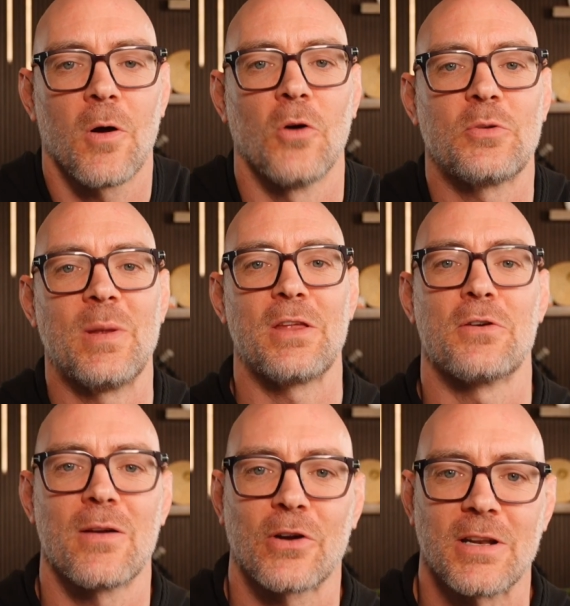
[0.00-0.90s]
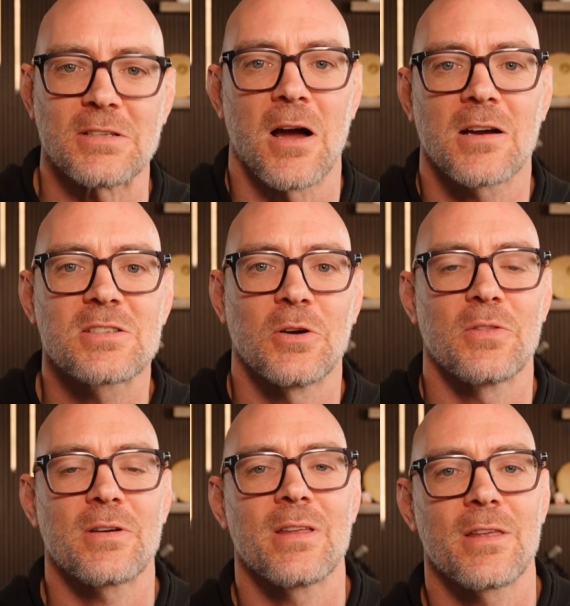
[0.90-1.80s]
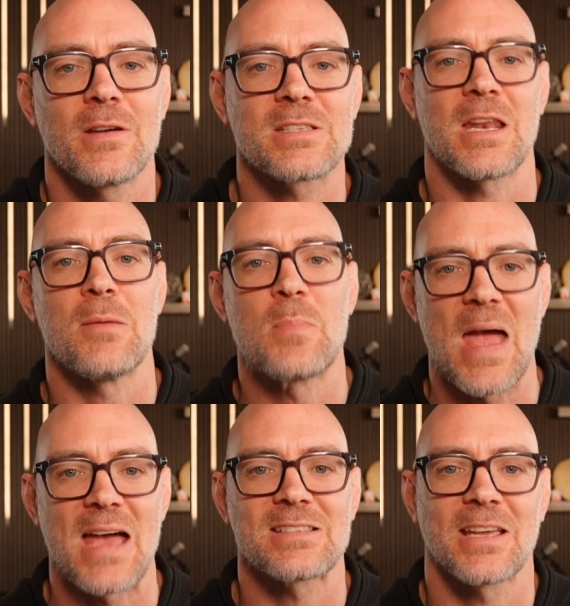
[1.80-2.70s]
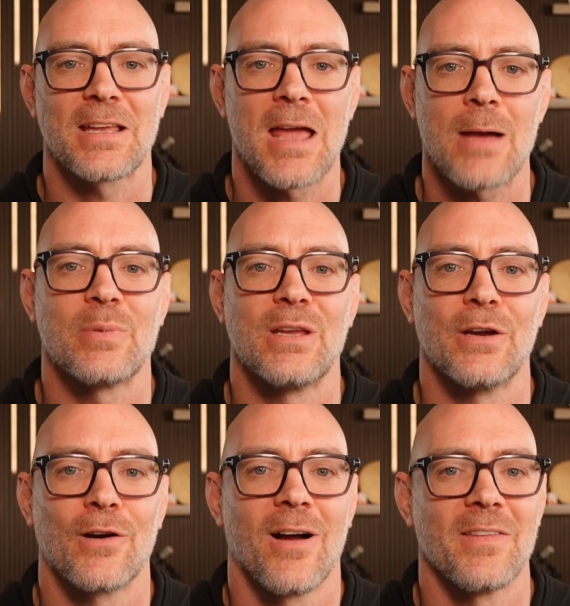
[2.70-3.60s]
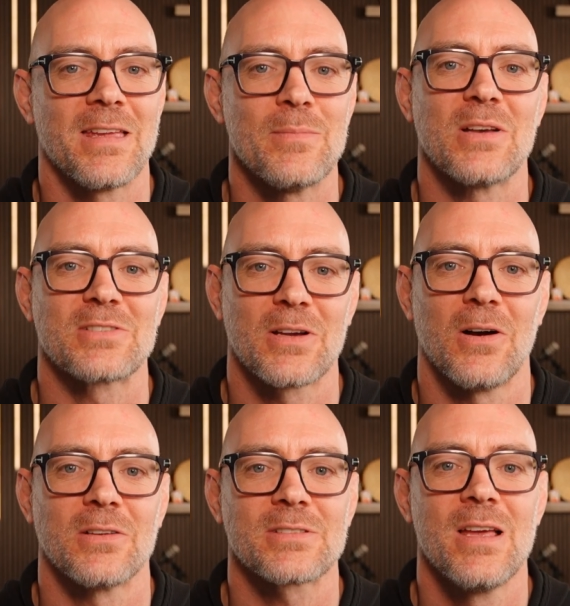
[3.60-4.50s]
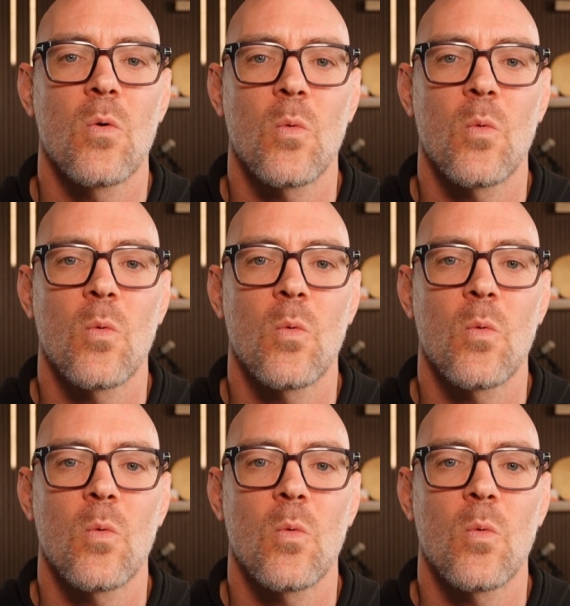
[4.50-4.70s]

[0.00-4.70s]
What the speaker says: Ultimately, you're never going to talk. So there is an impasse that can happen here on the emails and calls.